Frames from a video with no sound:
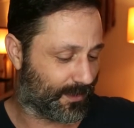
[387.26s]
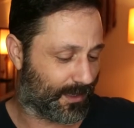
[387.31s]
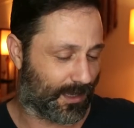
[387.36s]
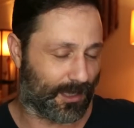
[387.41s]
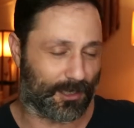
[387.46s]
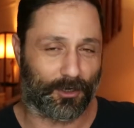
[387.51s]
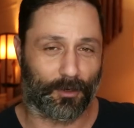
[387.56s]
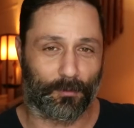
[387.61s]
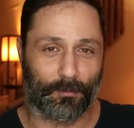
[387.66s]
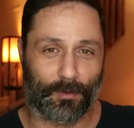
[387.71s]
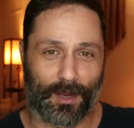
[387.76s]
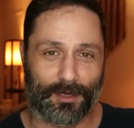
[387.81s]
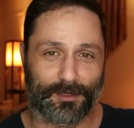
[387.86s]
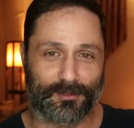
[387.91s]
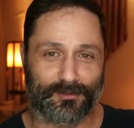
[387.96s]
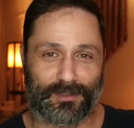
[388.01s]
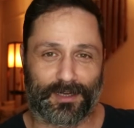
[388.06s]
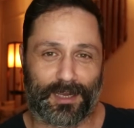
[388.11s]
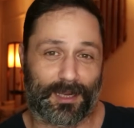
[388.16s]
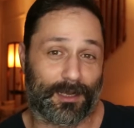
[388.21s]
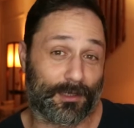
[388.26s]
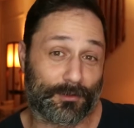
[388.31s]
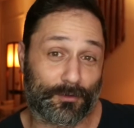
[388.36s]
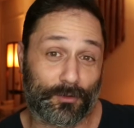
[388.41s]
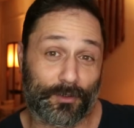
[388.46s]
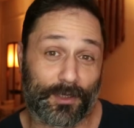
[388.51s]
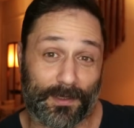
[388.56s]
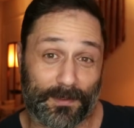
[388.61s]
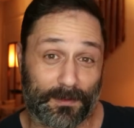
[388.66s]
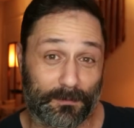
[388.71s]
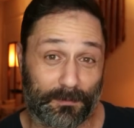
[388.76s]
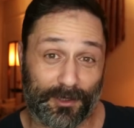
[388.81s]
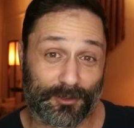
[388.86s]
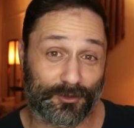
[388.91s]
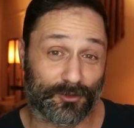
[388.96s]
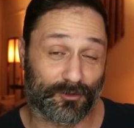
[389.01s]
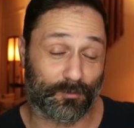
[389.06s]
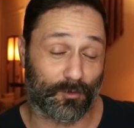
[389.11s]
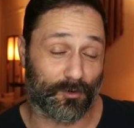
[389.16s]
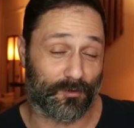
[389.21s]
I don't know, I just kind of like looking at the
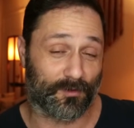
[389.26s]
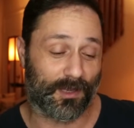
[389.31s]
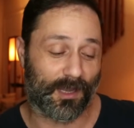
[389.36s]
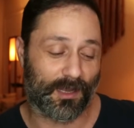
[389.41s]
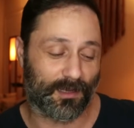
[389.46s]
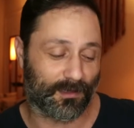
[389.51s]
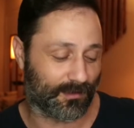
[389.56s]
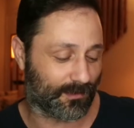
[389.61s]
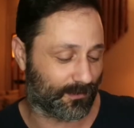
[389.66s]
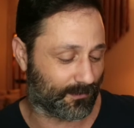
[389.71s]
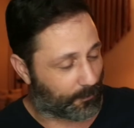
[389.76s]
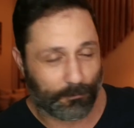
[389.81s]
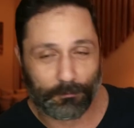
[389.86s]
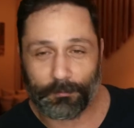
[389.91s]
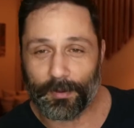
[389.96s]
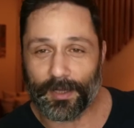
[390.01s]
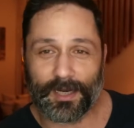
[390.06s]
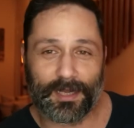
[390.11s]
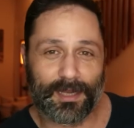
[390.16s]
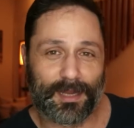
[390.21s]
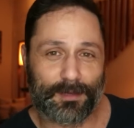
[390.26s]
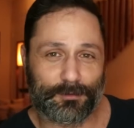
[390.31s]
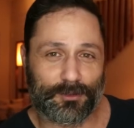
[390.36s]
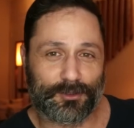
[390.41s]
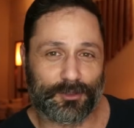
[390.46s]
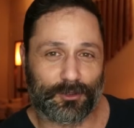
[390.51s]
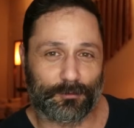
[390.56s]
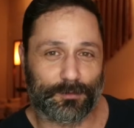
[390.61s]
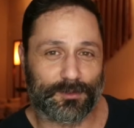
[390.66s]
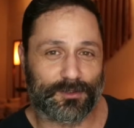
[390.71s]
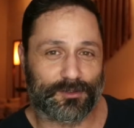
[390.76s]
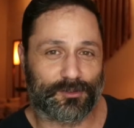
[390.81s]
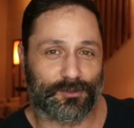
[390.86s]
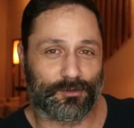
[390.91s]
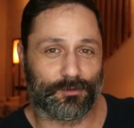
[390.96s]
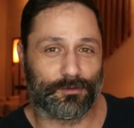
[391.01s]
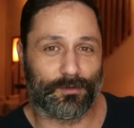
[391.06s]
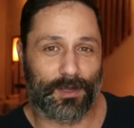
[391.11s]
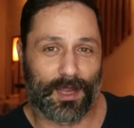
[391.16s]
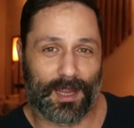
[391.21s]
pictures more than anything. But I am determined
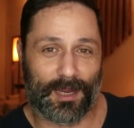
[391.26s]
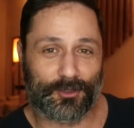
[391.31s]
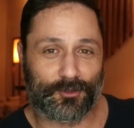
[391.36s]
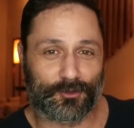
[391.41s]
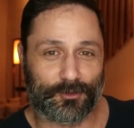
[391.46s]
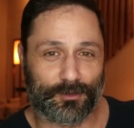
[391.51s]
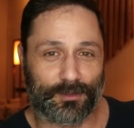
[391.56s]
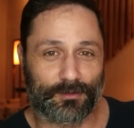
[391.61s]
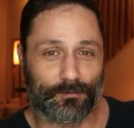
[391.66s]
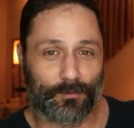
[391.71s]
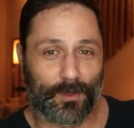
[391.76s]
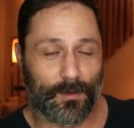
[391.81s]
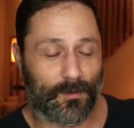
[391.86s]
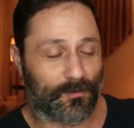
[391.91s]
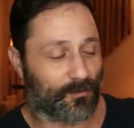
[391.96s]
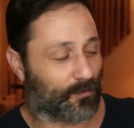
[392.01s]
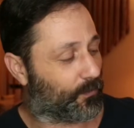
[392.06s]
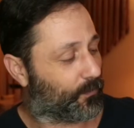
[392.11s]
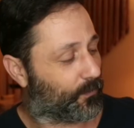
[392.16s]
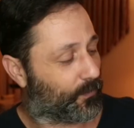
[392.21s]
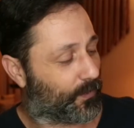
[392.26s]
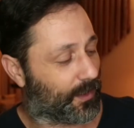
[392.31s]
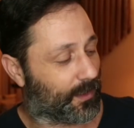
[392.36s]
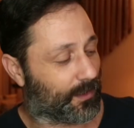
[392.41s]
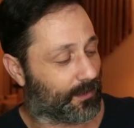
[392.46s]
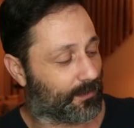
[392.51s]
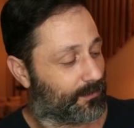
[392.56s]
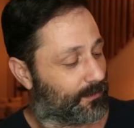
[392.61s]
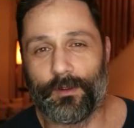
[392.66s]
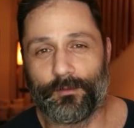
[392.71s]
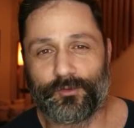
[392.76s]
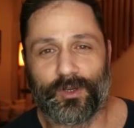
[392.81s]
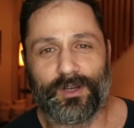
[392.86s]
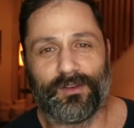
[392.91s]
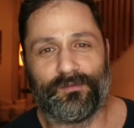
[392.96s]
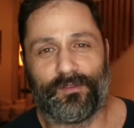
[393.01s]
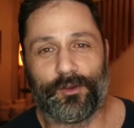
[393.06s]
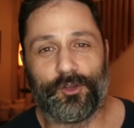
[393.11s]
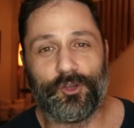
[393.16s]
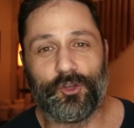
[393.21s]
to actually read this whole thing. I'm trying
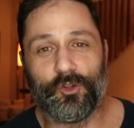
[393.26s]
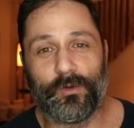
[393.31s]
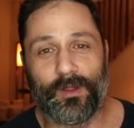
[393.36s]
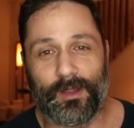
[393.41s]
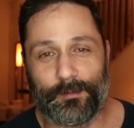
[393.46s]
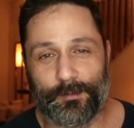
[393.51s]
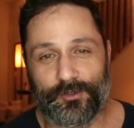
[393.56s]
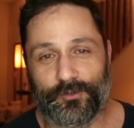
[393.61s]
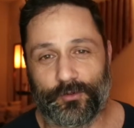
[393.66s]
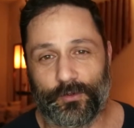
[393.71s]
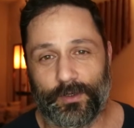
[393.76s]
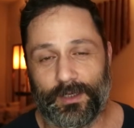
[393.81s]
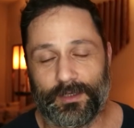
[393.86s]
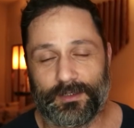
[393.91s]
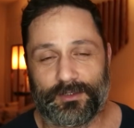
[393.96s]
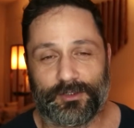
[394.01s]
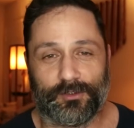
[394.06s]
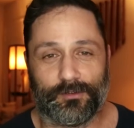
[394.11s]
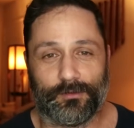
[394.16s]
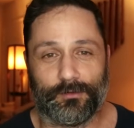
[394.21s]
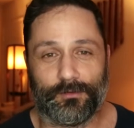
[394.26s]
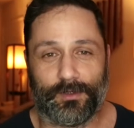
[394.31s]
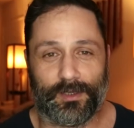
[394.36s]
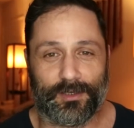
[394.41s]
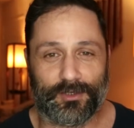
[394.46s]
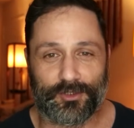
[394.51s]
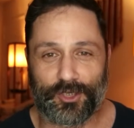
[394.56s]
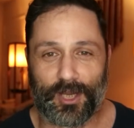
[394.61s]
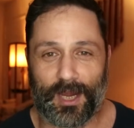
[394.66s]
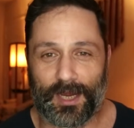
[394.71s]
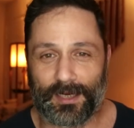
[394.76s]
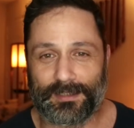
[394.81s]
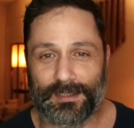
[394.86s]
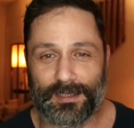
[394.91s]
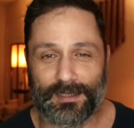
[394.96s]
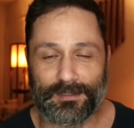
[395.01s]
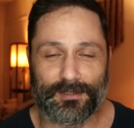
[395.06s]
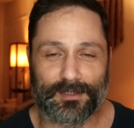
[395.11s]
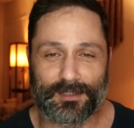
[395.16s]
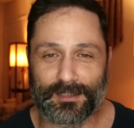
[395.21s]
to find new imagery to inject
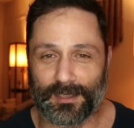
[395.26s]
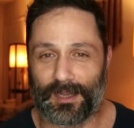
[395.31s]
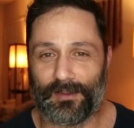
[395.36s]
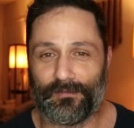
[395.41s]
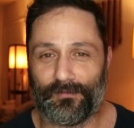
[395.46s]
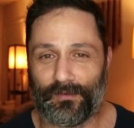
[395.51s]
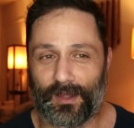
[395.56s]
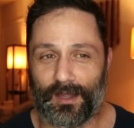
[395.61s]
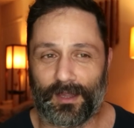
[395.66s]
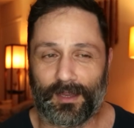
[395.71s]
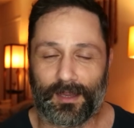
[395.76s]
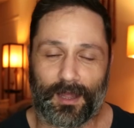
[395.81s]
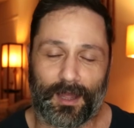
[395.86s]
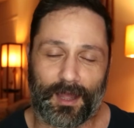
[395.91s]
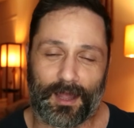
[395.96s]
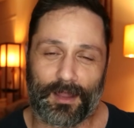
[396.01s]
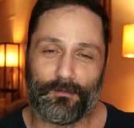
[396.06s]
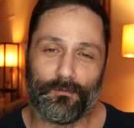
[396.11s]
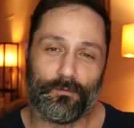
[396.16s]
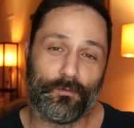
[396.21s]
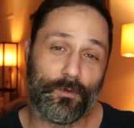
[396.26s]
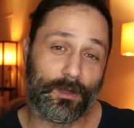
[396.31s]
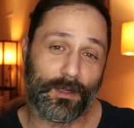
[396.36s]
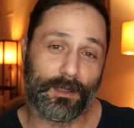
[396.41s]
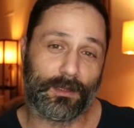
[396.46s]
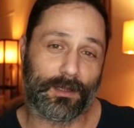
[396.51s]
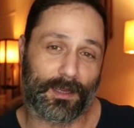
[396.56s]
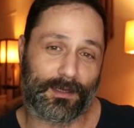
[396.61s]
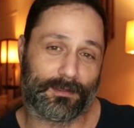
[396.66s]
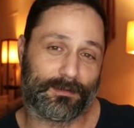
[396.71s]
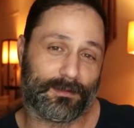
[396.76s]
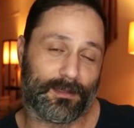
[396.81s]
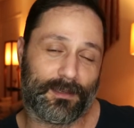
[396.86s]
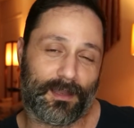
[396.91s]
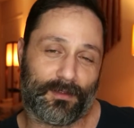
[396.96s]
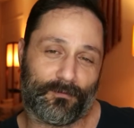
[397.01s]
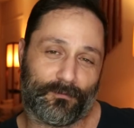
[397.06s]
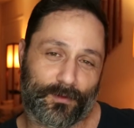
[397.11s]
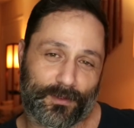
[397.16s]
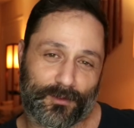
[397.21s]
into sci-fi. I really liked the
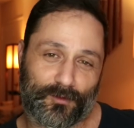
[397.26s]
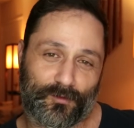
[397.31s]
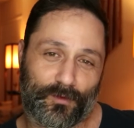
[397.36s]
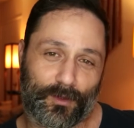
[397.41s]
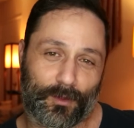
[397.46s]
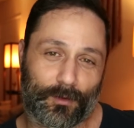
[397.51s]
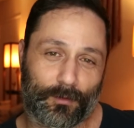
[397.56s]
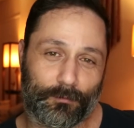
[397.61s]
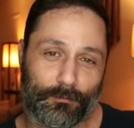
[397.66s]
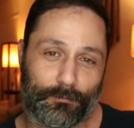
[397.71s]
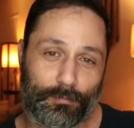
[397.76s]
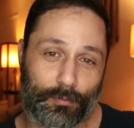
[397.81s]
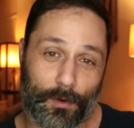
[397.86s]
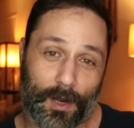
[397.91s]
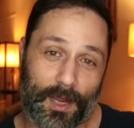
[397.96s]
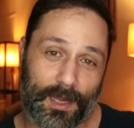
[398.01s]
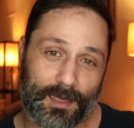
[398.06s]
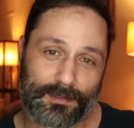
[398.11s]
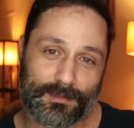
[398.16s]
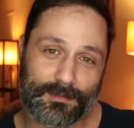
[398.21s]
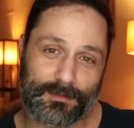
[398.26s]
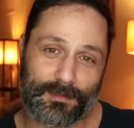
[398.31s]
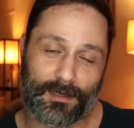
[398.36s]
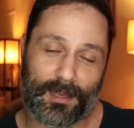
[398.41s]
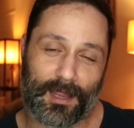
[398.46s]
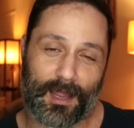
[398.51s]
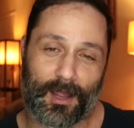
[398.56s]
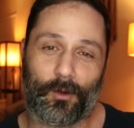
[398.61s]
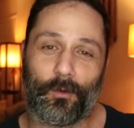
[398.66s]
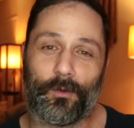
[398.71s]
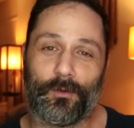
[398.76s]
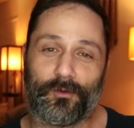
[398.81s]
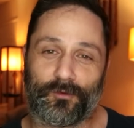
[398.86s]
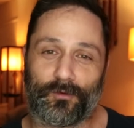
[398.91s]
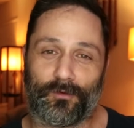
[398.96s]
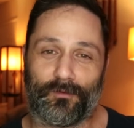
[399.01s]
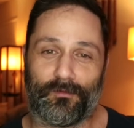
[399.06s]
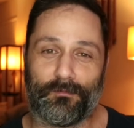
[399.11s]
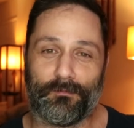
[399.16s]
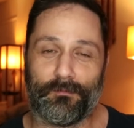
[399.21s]
Netflix film Bright and how it
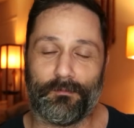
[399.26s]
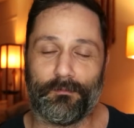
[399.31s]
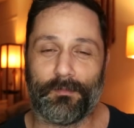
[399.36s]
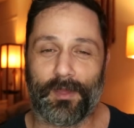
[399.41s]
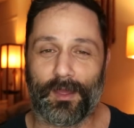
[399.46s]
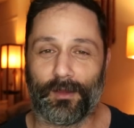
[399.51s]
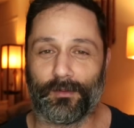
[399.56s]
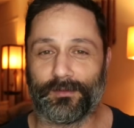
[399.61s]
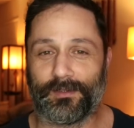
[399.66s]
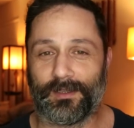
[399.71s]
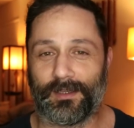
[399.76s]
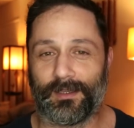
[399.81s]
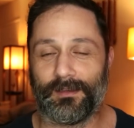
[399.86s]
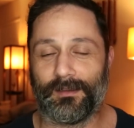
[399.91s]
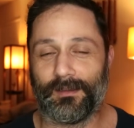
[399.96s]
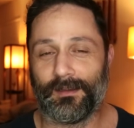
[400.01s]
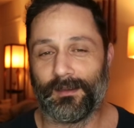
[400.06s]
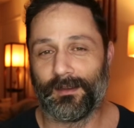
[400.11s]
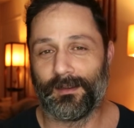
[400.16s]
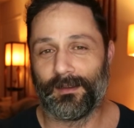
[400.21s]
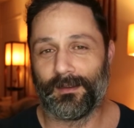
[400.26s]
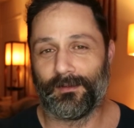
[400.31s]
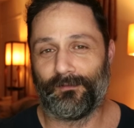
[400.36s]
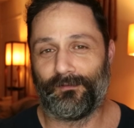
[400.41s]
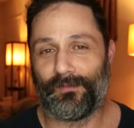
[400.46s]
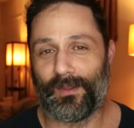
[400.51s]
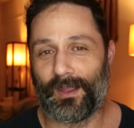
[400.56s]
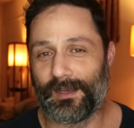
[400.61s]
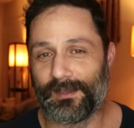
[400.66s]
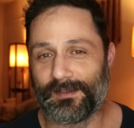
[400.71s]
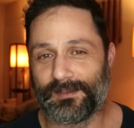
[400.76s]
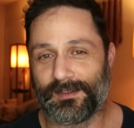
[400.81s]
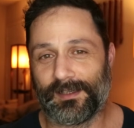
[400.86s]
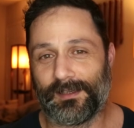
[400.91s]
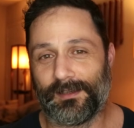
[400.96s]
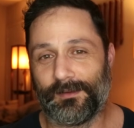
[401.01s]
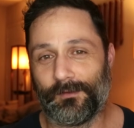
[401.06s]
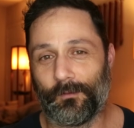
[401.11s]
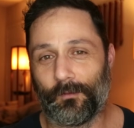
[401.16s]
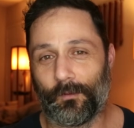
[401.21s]
sort of melded
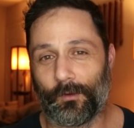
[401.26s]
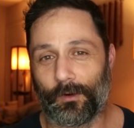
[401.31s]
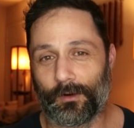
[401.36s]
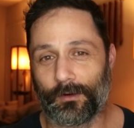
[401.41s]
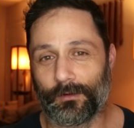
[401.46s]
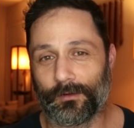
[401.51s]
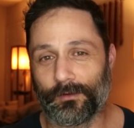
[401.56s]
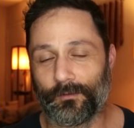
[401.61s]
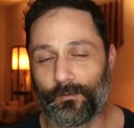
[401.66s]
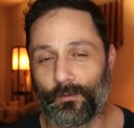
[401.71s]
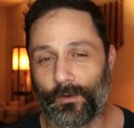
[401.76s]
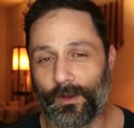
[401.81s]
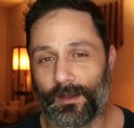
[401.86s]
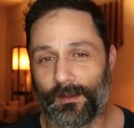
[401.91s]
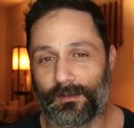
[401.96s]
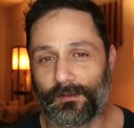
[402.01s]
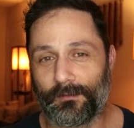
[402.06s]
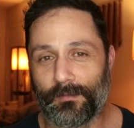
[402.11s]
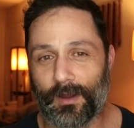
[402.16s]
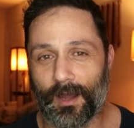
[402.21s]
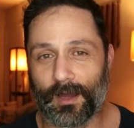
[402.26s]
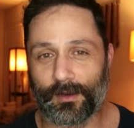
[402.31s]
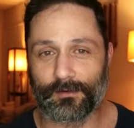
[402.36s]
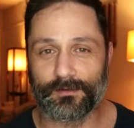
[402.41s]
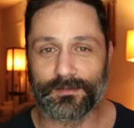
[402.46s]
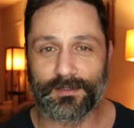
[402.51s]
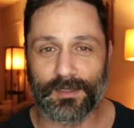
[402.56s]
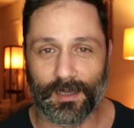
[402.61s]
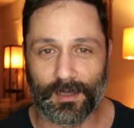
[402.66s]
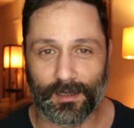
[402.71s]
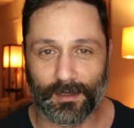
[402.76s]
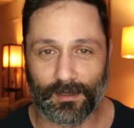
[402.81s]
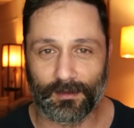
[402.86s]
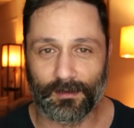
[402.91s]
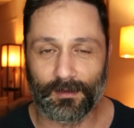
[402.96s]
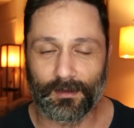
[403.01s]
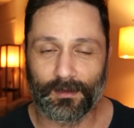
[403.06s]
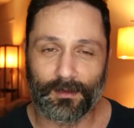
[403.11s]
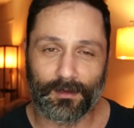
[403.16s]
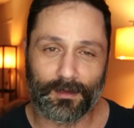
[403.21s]
fantasy world with modern
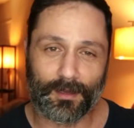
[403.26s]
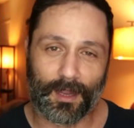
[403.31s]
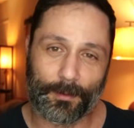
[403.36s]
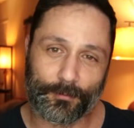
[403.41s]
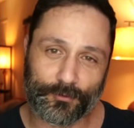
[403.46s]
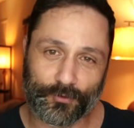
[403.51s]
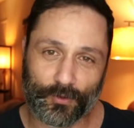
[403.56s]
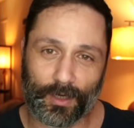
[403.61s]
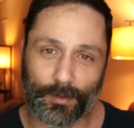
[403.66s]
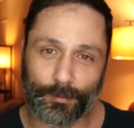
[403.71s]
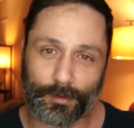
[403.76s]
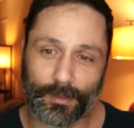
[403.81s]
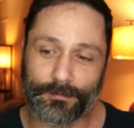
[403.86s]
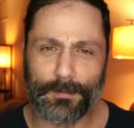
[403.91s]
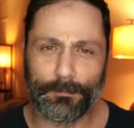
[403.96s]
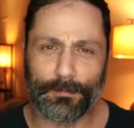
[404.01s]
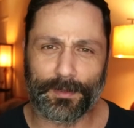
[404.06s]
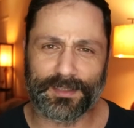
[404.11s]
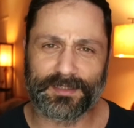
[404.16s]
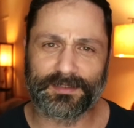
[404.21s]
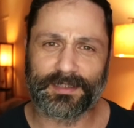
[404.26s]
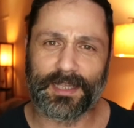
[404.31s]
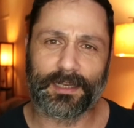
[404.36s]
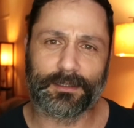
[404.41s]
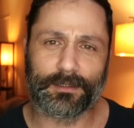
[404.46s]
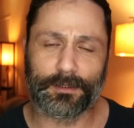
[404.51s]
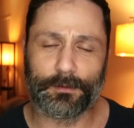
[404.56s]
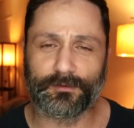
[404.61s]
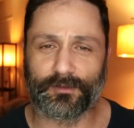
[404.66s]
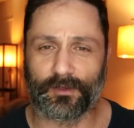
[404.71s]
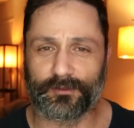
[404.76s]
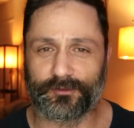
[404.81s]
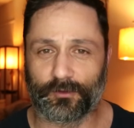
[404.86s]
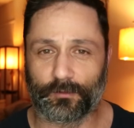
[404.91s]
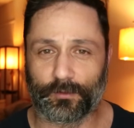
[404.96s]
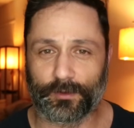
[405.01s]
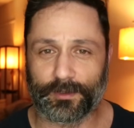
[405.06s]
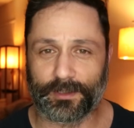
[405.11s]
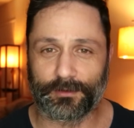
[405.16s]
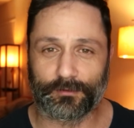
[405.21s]
day cop drama, but aesthetically it was also
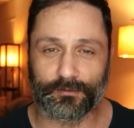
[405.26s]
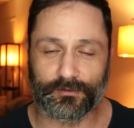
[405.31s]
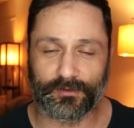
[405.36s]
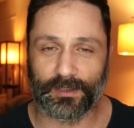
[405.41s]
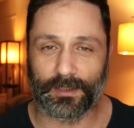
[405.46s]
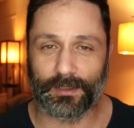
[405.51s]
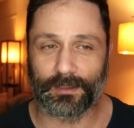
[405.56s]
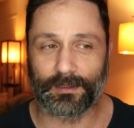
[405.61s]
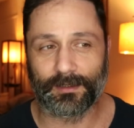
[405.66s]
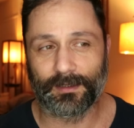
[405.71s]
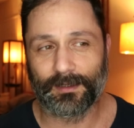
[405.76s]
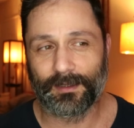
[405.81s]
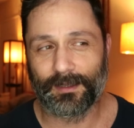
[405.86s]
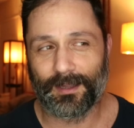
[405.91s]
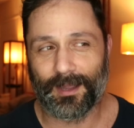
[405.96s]
really interesting.